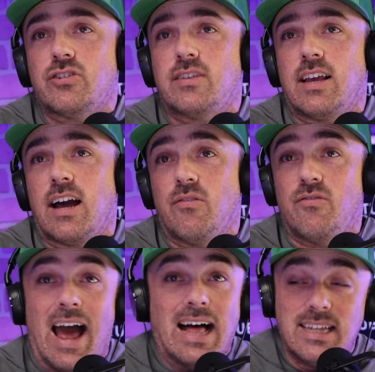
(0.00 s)
say kind of
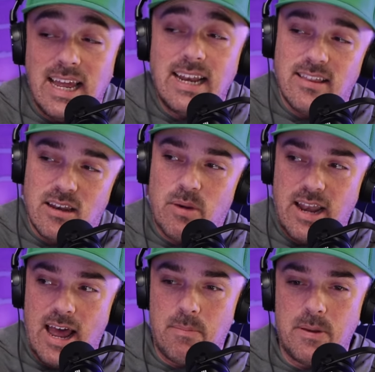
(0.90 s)
validating that it might
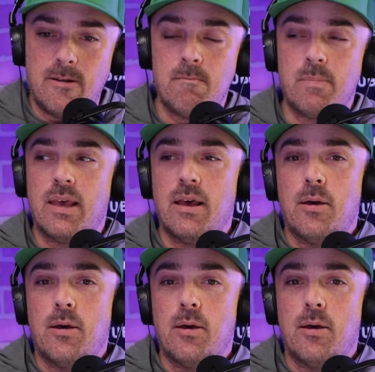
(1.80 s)
happen mm-hmm.